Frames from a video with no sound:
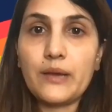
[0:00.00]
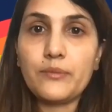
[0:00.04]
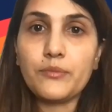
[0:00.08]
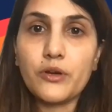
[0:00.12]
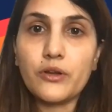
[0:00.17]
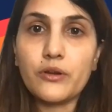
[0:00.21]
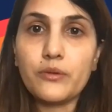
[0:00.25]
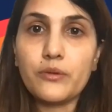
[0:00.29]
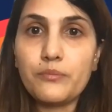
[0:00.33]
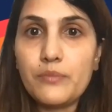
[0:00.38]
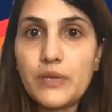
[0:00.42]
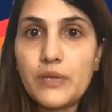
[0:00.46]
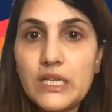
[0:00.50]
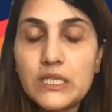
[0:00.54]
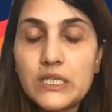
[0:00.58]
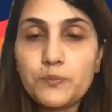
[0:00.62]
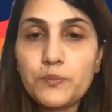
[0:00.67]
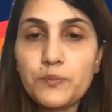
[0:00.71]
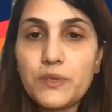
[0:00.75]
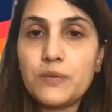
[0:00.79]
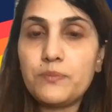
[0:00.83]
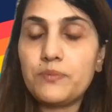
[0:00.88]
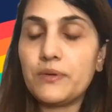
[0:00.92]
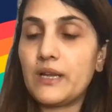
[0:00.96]
I'm going to meet
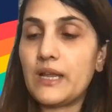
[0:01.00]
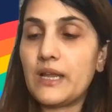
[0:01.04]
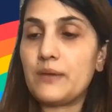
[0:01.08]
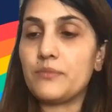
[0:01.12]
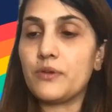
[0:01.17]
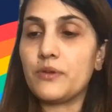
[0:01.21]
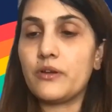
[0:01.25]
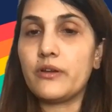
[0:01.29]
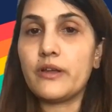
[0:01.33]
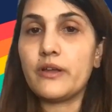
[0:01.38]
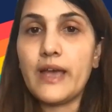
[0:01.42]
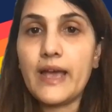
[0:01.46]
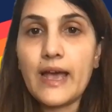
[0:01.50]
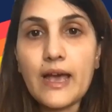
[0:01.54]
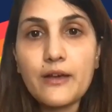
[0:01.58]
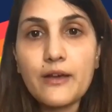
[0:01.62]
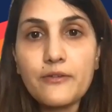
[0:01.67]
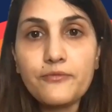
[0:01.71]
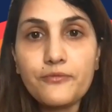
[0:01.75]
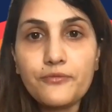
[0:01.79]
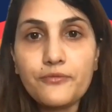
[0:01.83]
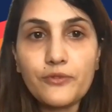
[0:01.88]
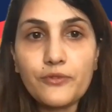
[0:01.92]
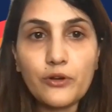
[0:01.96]
people, I'm going to
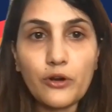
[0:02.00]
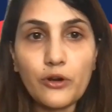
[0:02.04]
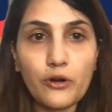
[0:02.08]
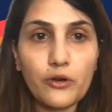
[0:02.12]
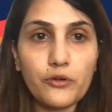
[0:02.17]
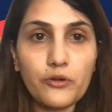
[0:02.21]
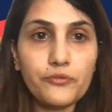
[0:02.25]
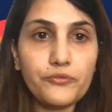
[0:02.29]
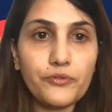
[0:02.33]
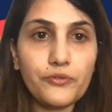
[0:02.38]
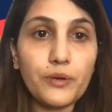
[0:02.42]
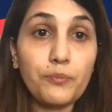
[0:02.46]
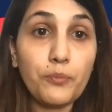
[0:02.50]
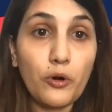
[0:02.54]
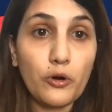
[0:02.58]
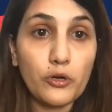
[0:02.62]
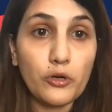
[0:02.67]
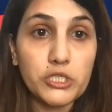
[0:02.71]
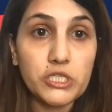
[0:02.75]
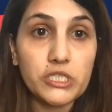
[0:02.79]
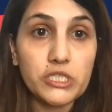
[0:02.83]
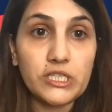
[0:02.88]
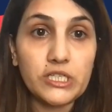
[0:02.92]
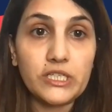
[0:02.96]
have a lot of
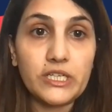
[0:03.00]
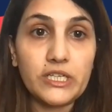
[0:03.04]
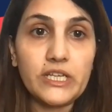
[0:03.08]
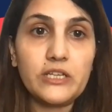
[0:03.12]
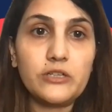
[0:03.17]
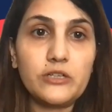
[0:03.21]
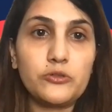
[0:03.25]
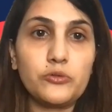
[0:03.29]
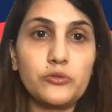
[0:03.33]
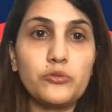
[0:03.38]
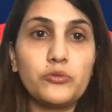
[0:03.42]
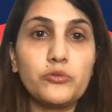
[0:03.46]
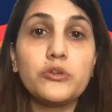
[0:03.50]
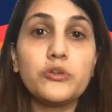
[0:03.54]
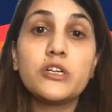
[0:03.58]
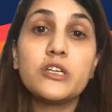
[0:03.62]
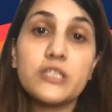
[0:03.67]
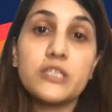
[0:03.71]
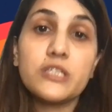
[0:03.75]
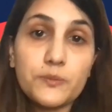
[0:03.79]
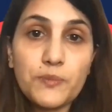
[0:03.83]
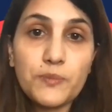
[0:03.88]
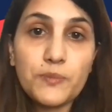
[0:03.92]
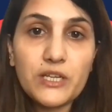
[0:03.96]
opportunity to
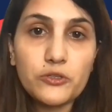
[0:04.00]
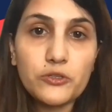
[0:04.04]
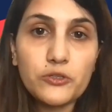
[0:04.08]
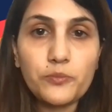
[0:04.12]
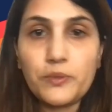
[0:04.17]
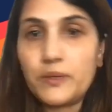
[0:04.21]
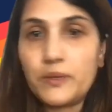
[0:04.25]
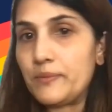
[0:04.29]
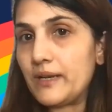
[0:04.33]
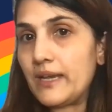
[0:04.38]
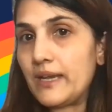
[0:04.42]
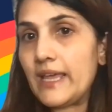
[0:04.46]
speak to people.